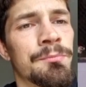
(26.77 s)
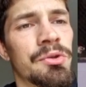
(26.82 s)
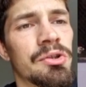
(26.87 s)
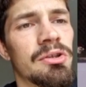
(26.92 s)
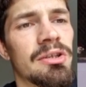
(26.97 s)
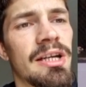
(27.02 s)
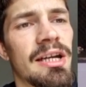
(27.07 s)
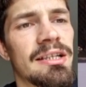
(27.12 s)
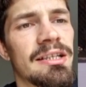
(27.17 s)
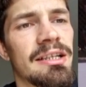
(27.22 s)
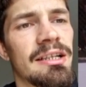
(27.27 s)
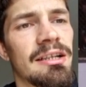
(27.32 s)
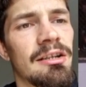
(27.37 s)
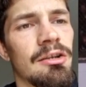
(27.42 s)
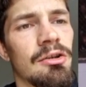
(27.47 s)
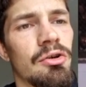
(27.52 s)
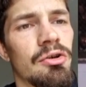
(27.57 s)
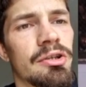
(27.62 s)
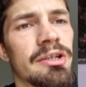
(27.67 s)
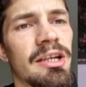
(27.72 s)
Good idea, a
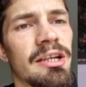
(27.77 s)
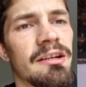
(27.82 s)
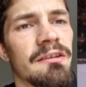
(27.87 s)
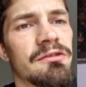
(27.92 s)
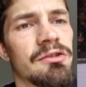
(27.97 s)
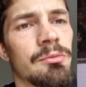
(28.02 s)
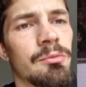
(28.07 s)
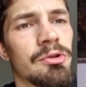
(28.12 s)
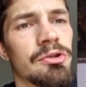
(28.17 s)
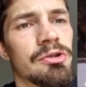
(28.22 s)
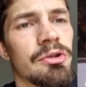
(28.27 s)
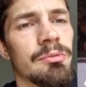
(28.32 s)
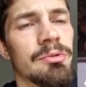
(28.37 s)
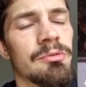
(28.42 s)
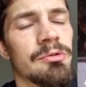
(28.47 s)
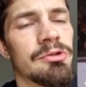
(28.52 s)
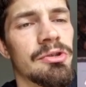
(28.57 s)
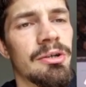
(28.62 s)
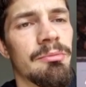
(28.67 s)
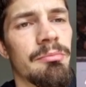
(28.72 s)
low kick if someone's
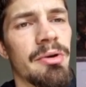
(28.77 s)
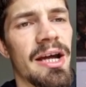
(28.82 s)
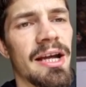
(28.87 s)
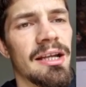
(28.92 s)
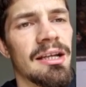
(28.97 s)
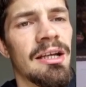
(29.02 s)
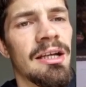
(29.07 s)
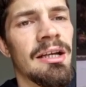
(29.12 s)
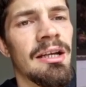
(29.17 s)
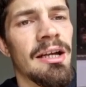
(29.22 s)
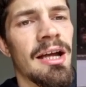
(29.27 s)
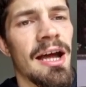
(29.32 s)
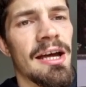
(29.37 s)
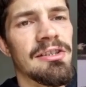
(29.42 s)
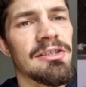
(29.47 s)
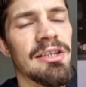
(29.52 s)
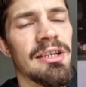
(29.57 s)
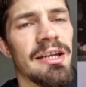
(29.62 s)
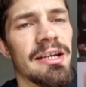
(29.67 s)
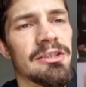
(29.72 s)
coming straight back
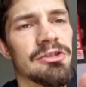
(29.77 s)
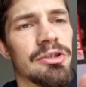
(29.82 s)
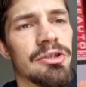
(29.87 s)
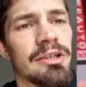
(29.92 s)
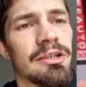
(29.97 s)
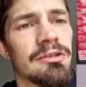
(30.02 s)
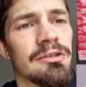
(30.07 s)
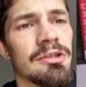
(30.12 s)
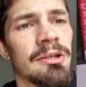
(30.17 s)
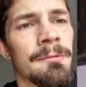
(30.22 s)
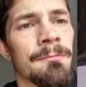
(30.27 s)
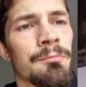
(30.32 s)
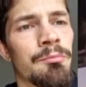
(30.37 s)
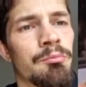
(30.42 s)
as the leg trails.